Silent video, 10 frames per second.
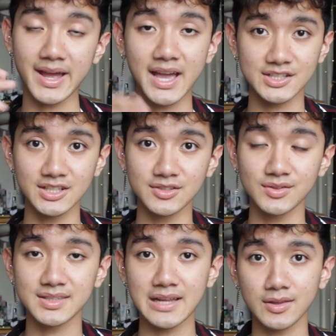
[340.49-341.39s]
They might
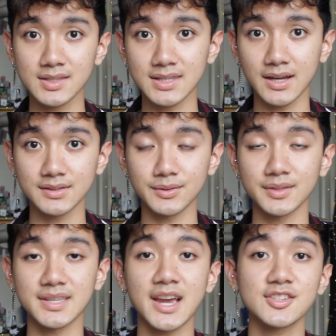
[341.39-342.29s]
actually let you stand on the
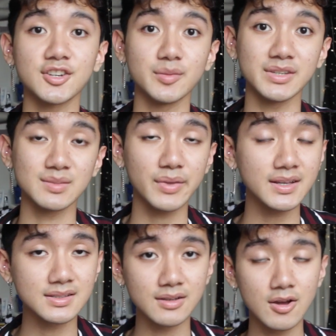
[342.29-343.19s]
side. So there's actually going to be
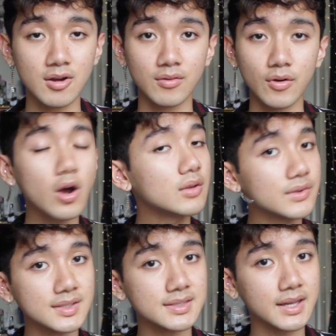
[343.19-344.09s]
space for
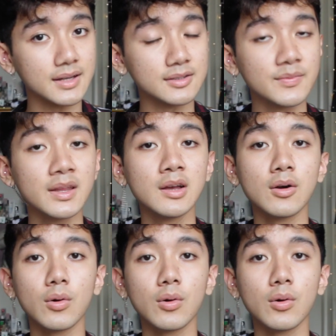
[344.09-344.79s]
all of you to stand.